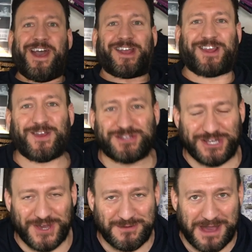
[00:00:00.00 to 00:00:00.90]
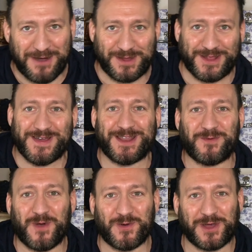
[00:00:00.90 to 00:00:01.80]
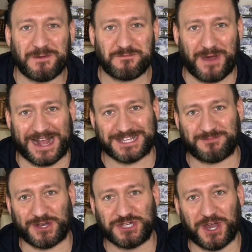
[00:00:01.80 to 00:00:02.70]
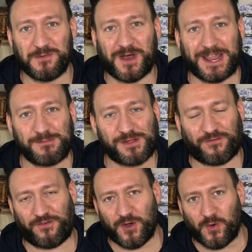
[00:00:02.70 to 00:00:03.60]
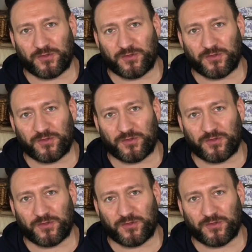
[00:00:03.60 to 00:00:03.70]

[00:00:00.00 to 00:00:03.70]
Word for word: YouTube, how we doing? And welcome back to my show. My name's Phil.